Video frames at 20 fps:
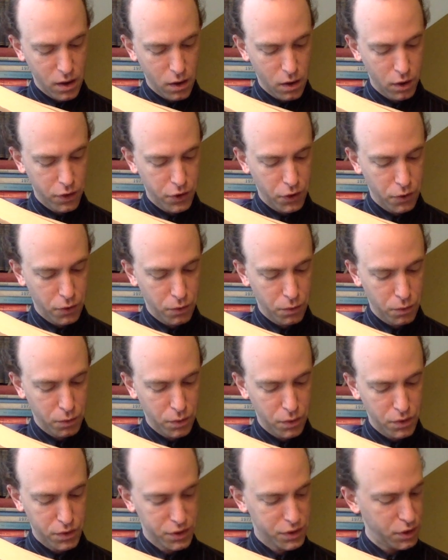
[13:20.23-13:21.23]

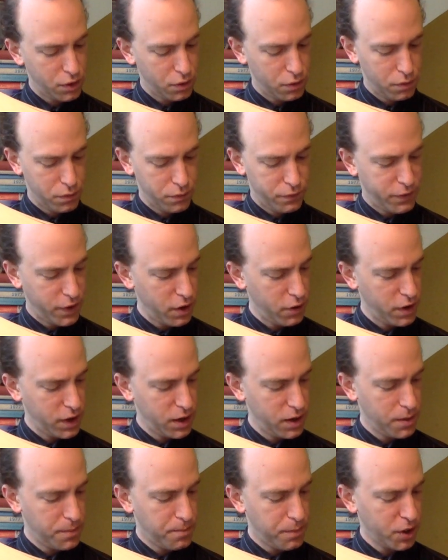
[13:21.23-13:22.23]
although so
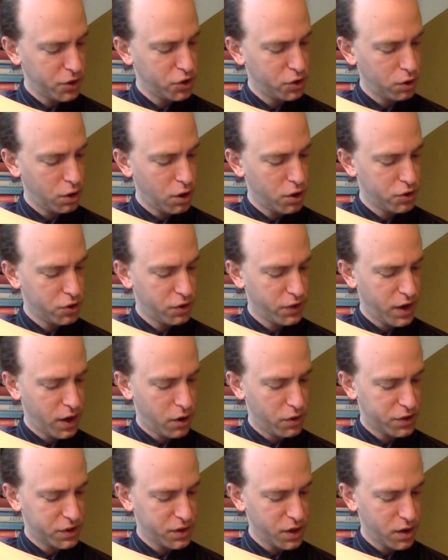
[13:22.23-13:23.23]
very much larger than
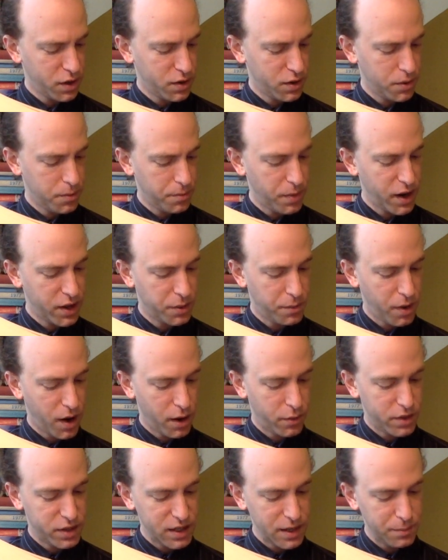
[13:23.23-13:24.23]
our sun, by the by
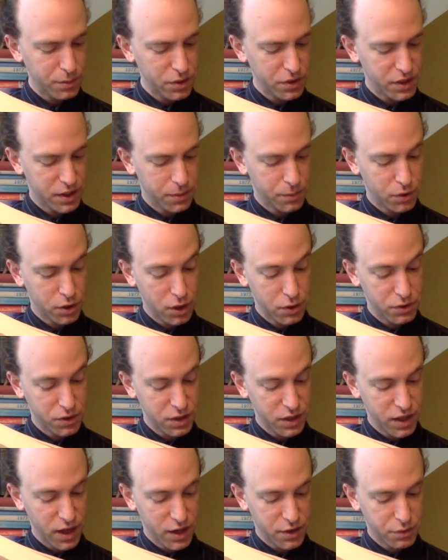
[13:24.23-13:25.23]
resembles him
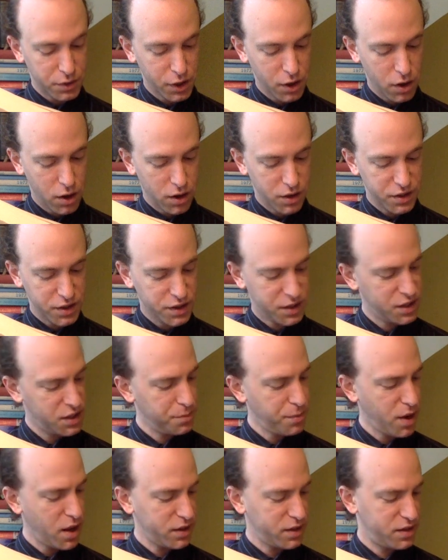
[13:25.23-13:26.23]
closely as regards its
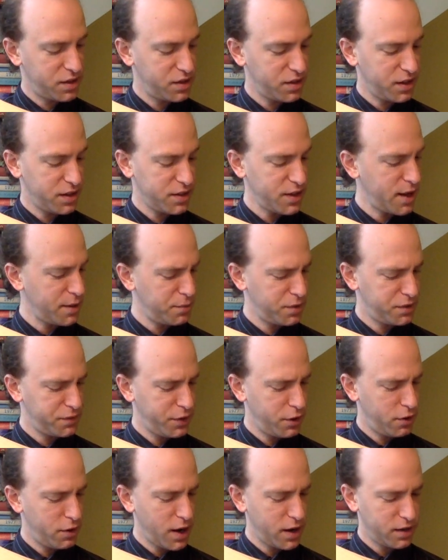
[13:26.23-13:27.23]
spots, its
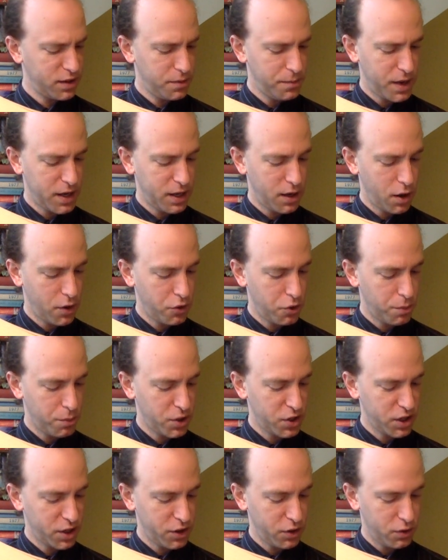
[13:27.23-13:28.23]
atmosphere, and in many other
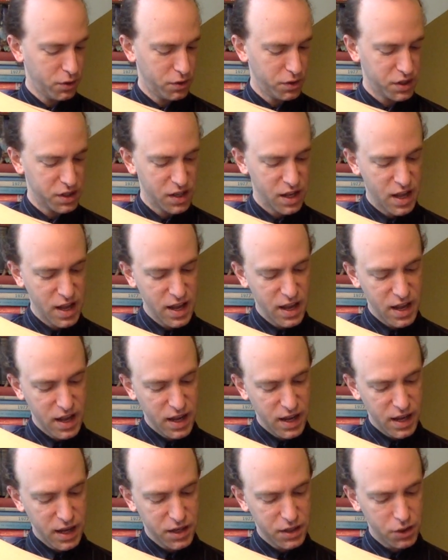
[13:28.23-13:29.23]
particulars.
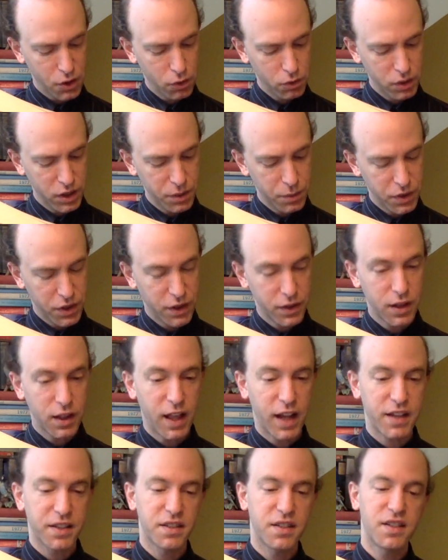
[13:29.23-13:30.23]
It is only within the
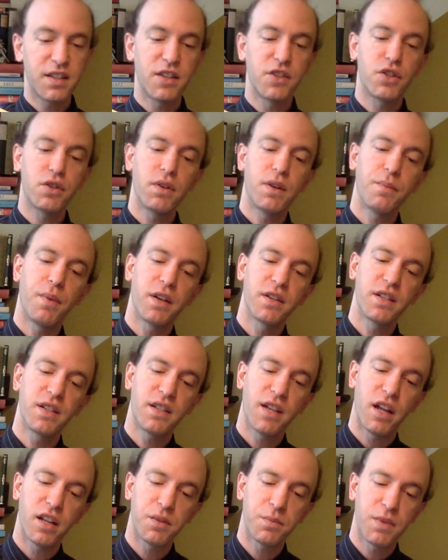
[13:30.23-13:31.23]
last century,
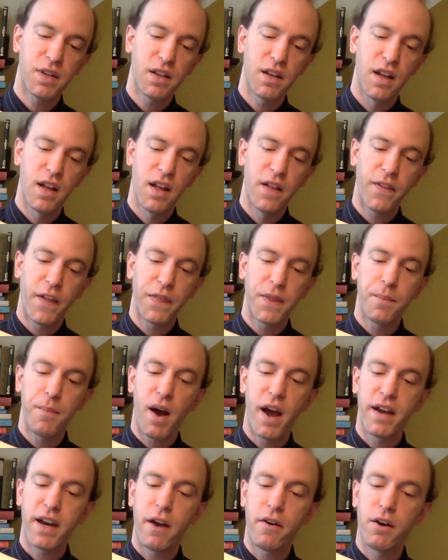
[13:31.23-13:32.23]
Pundit tells me, that the
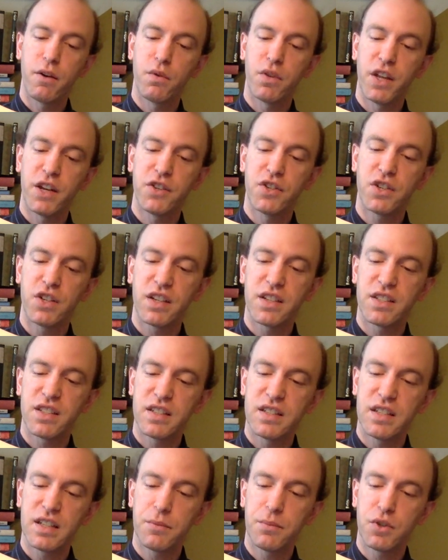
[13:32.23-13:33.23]
binary relation
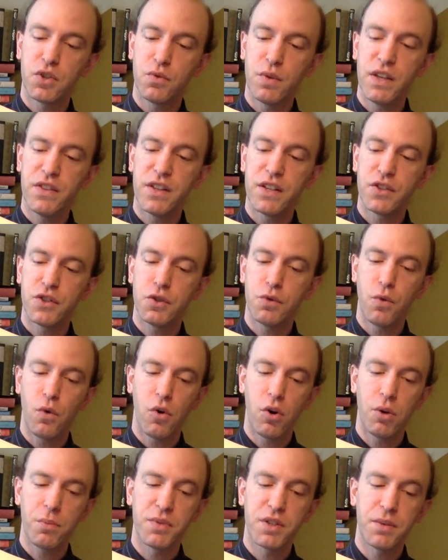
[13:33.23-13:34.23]
existing between these two
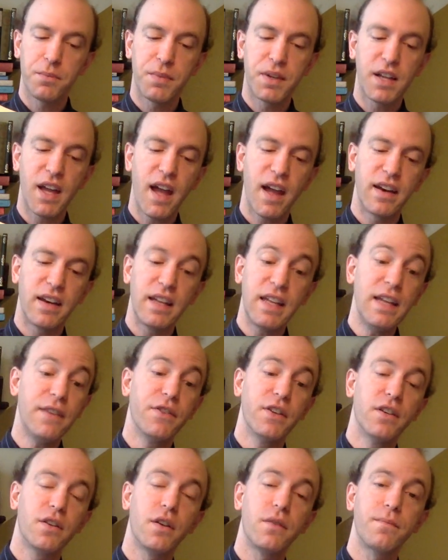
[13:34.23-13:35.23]
orbs began
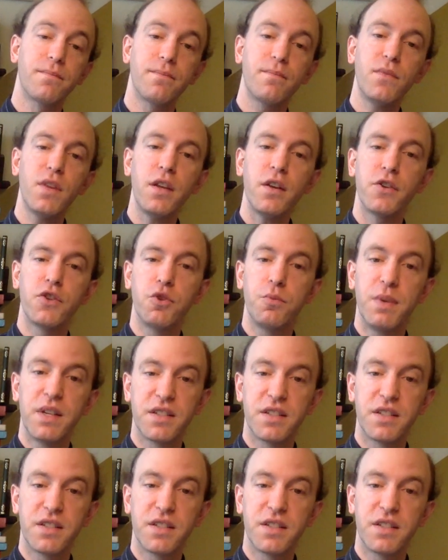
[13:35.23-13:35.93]
even to